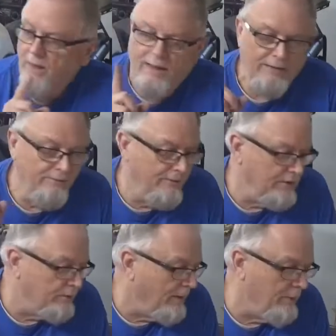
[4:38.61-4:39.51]
I had to
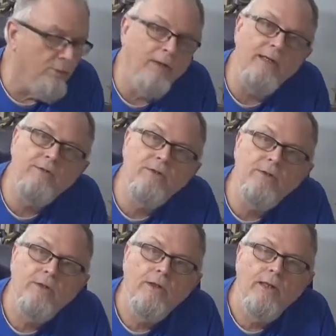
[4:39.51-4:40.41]
finish my print,
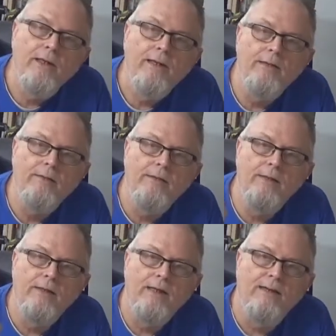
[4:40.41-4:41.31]
and
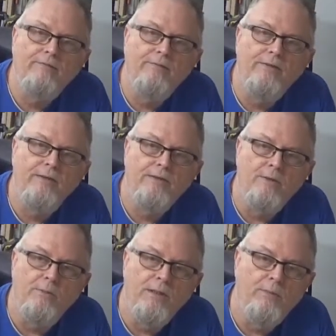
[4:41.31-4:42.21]
then I have to finish the
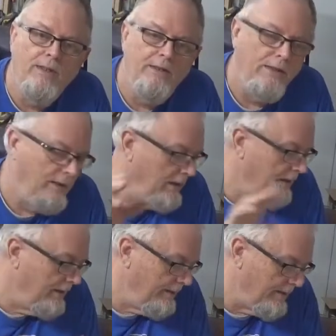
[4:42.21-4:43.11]
big painting,
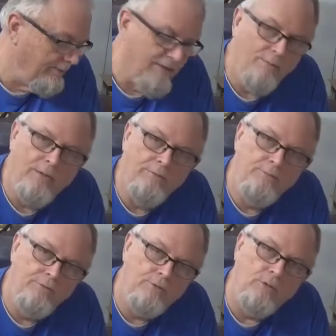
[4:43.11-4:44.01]
and I've got my
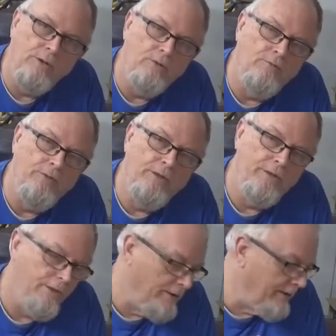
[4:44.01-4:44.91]
drawing over
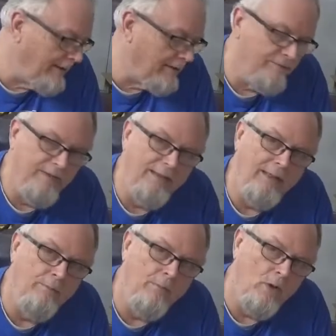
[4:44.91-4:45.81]
here kind of in
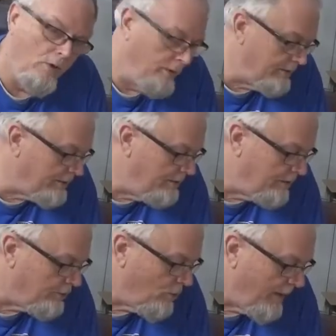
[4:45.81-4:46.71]
limbo. It's
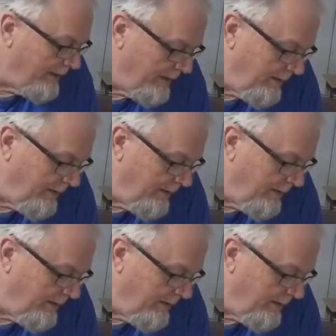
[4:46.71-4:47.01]
just waiting.